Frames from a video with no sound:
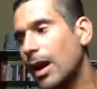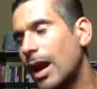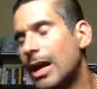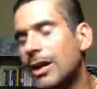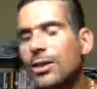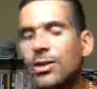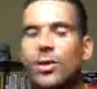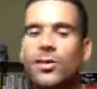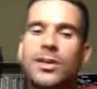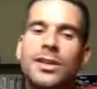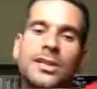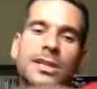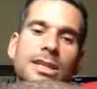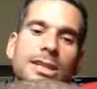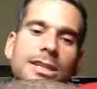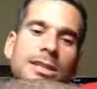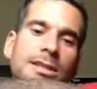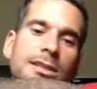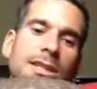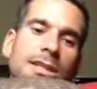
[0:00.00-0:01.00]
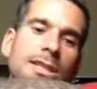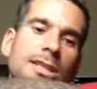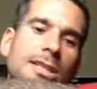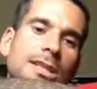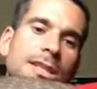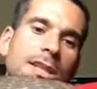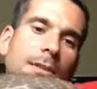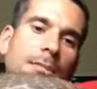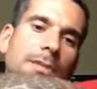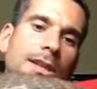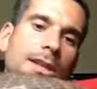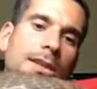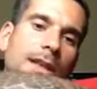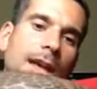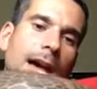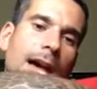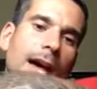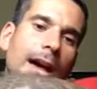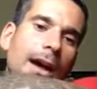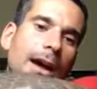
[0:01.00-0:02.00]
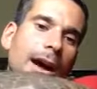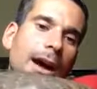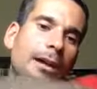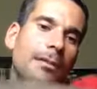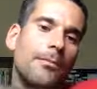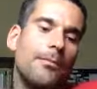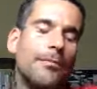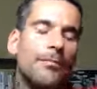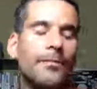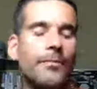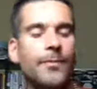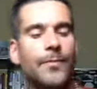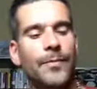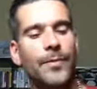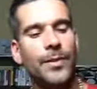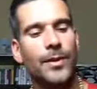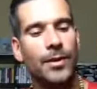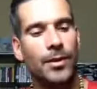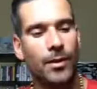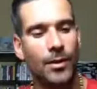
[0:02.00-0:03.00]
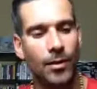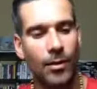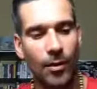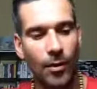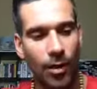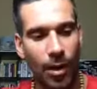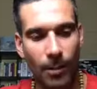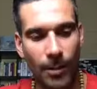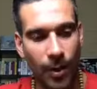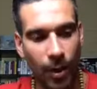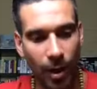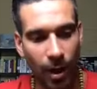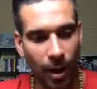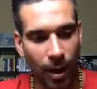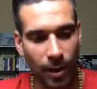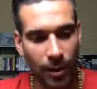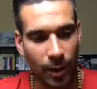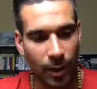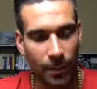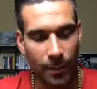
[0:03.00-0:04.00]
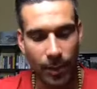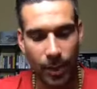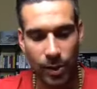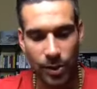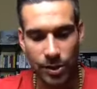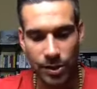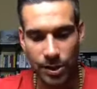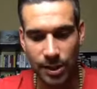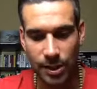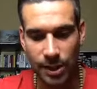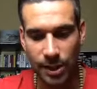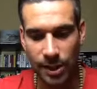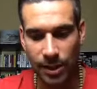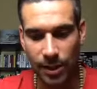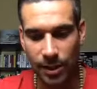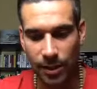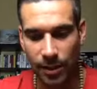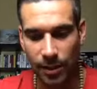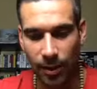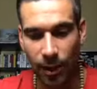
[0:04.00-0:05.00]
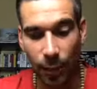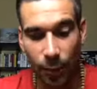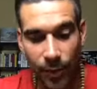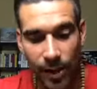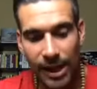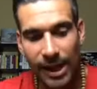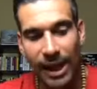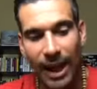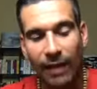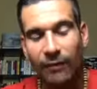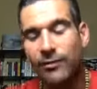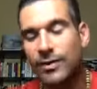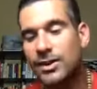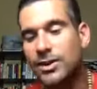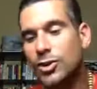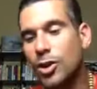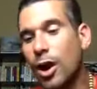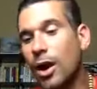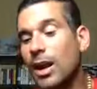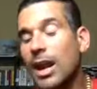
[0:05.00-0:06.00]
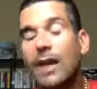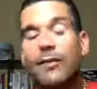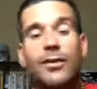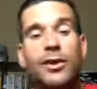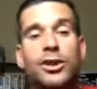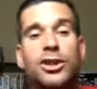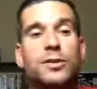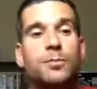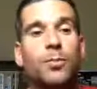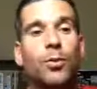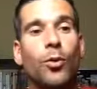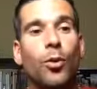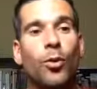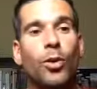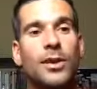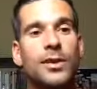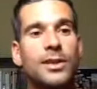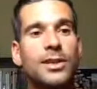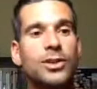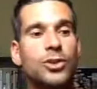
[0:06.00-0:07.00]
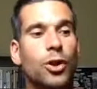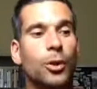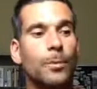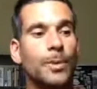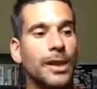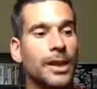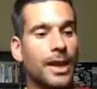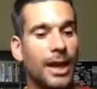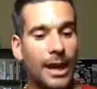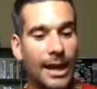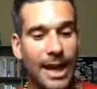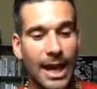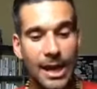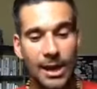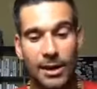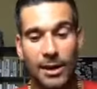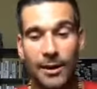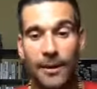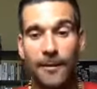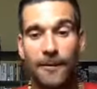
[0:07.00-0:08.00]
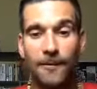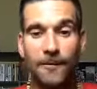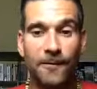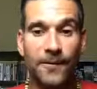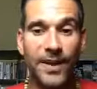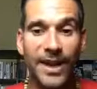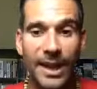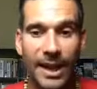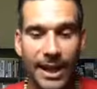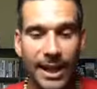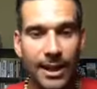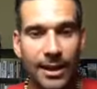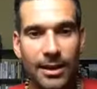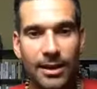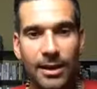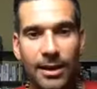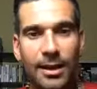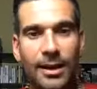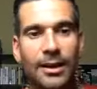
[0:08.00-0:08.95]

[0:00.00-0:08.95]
And this is something that I personally, I really love this. I love exploring this topic again, feeling it,